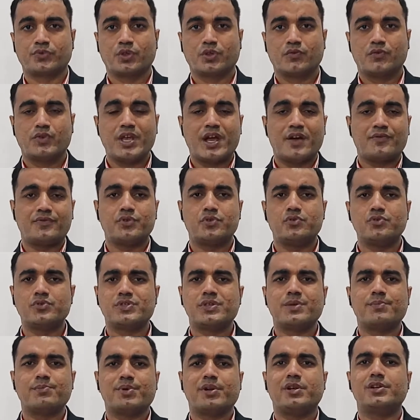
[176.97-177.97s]
We have to use
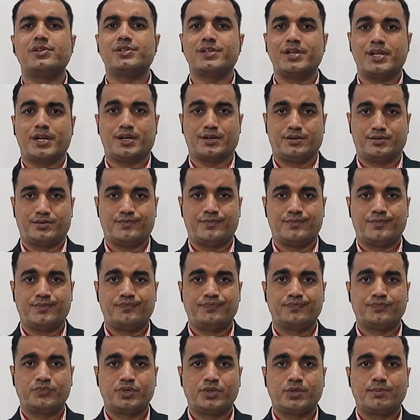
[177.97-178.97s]
simple did.
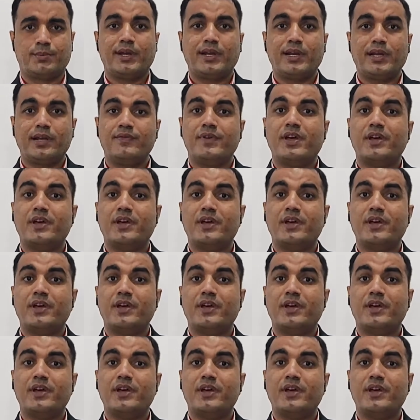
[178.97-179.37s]
Mainly